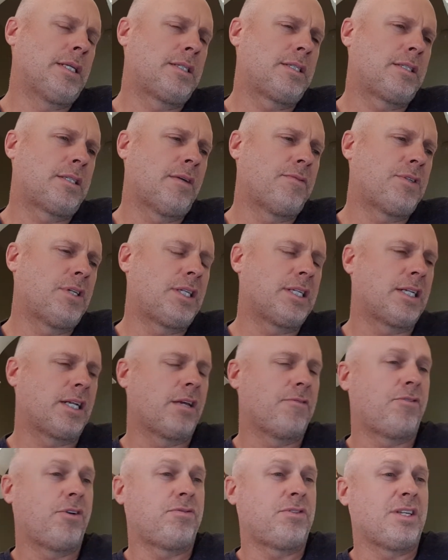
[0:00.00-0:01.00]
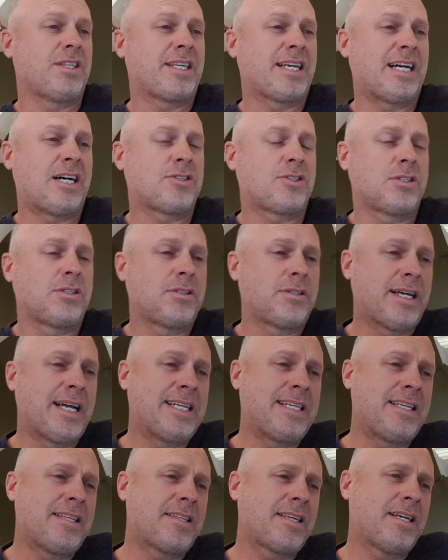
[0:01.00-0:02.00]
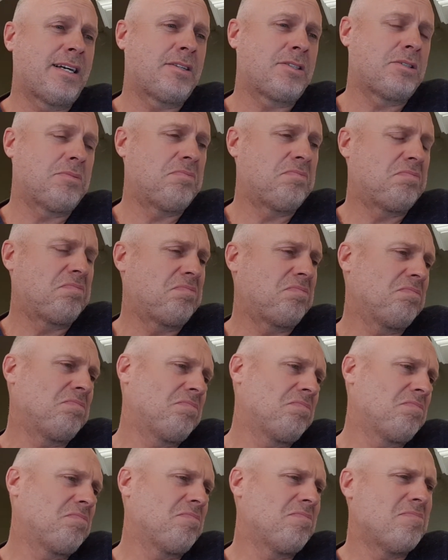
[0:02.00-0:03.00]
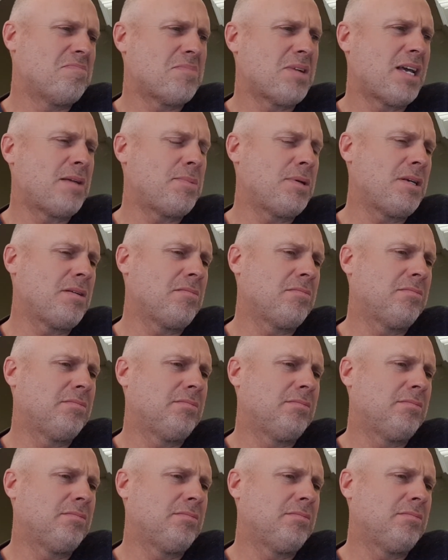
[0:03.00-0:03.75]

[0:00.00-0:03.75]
they've said they're going to go 50,000, 80,000, maybe.